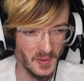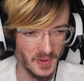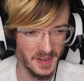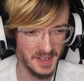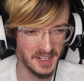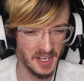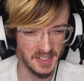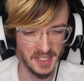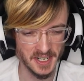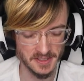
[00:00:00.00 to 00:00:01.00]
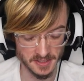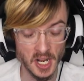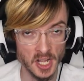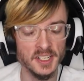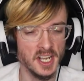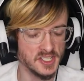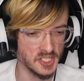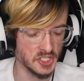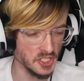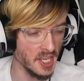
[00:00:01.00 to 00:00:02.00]
the past. Wow, colonize
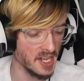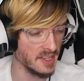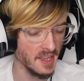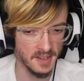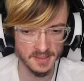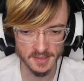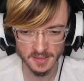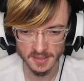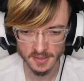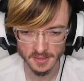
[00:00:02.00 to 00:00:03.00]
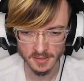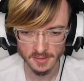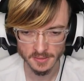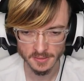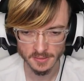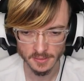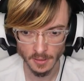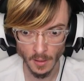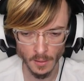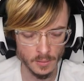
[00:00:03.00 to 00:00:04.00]
the shit out of that. civilizations appear at
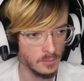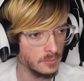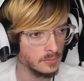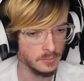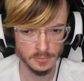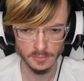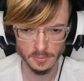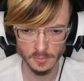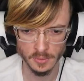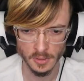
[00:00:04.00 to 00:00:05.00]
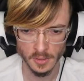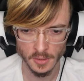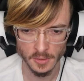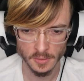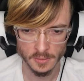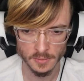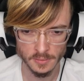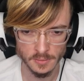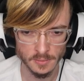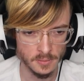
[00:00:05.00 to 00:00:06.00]
random in oh. the Milky Way within a time window
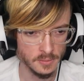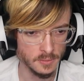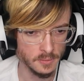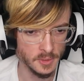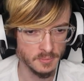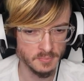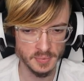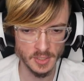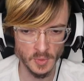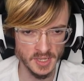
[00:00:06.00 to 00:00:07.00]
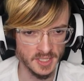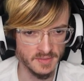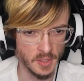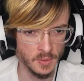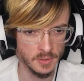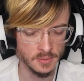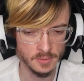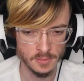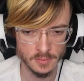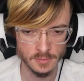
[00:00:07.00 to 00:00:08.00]
of a trillion years, then leave, very
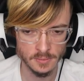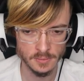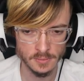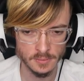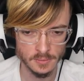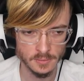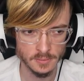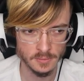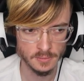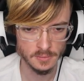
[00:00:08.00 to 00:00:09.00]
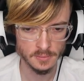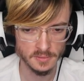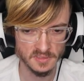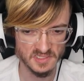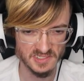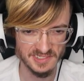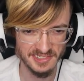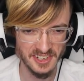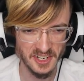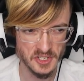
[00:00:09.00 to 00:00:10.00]
few, if any, would appear
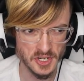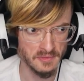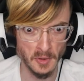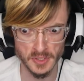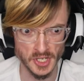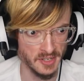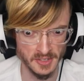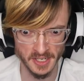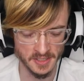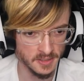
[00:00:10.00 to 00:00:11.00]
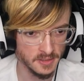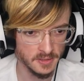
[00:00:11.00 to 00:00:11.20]
before today. Trying to focus on everything.